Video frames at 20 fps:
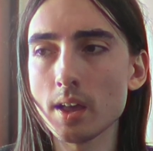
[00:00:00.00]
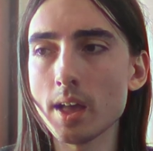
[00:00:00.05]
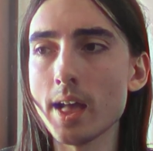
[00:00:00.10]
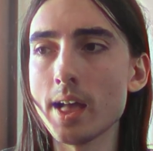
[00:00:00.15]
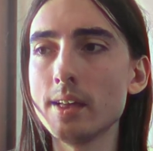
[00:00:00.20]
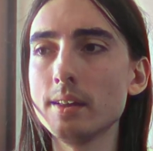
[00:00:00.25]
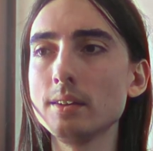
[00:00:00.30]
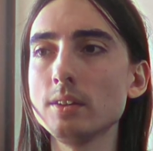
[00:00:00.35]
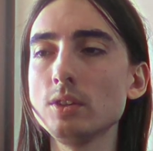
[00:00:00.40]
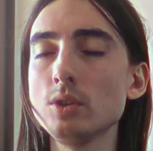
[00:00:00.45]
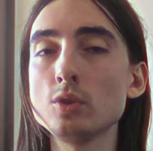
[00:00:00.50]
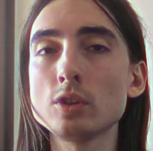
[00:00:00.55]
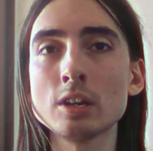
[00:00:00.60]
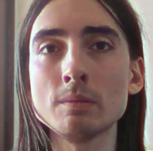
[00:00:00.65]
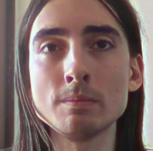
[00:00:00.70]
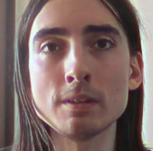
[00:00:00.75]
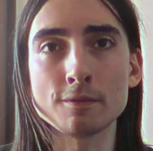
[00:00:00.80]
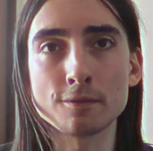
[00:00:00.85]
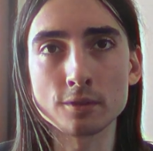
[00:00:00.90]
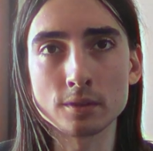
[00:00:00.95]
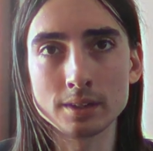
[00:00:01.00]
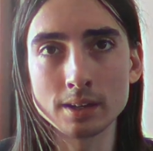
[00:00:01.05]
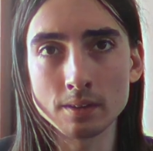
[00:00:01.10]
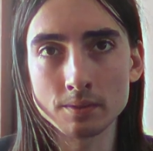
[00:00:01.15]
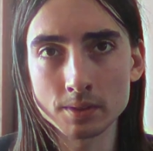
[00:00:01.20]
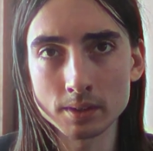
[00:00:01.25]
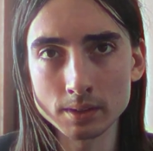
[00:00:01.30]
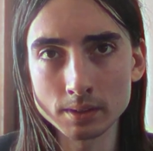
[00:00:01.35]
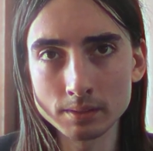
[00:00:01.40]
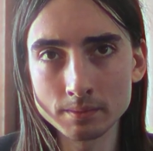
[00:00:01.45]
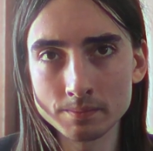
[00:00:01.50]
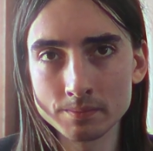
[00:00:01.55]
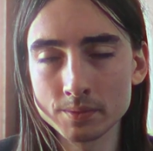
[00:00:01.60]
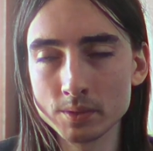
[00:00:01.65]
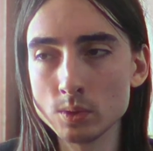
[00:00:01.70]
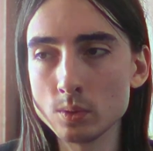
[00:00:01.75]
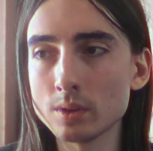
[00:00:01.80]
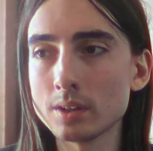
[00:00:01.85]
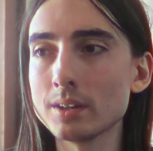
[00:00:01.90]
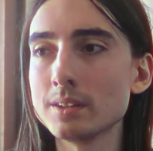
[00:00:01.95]
and you can be forgiving,
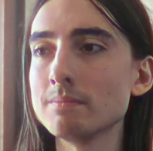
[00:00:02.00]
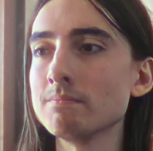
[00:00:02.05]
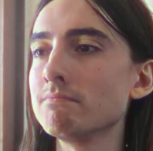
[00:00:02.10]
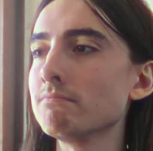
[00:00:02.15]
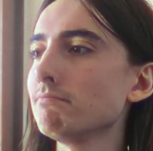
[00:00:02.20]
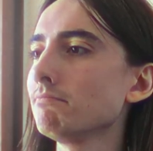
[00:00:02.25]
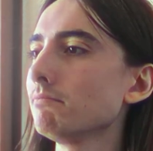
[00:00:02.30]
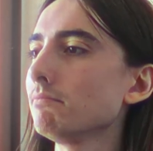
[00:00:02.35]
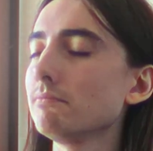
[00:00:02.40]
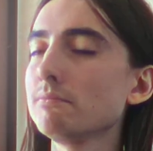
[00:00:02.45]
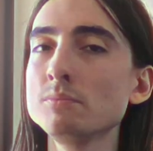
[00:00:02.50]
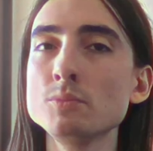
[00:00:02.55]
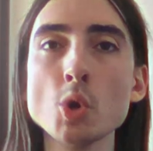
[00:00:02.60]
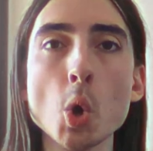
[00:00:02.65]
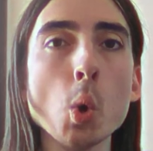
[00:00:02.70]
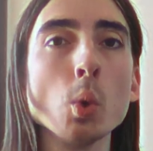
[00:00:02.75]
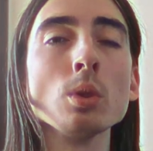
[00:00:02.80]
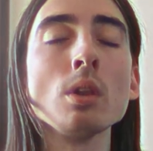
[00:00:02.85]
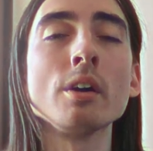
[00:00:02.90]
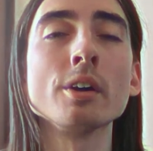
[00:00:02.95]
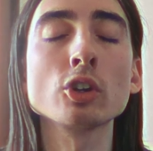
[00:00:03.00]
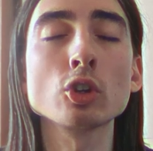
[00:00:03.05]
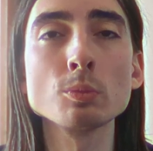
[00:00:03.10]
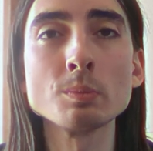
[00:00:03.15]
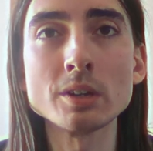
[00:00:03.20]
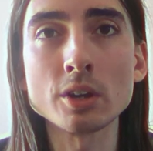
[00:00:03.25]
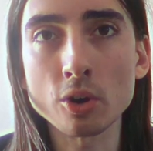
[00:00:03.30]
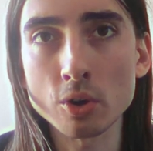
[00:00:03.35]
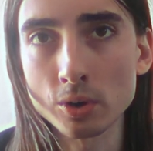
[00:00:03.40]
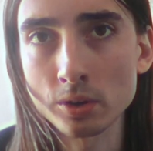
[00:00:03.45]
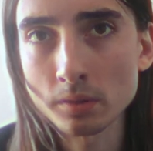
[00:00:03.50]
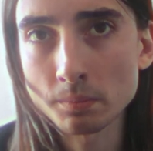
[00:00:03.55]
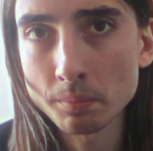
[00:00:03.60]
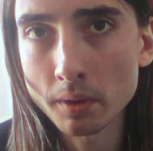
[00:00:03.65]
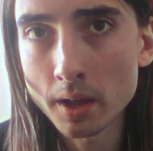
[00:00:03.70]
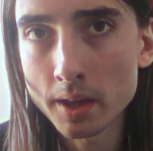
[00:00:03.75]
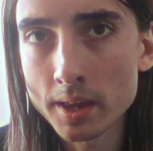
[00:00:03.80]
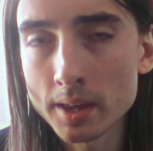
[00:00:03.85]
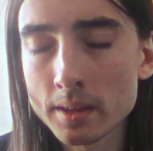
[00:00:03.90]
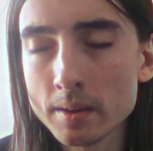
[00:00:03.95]
you can no longer be hurt
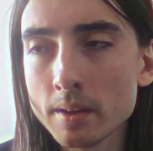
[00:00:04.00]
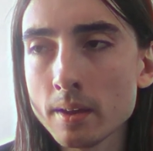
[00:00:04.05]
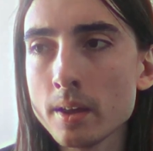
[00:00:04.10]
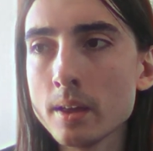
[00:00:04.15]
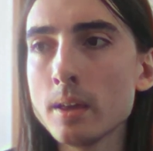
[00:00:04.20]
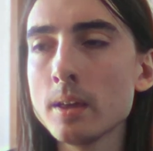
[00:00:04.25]
by it,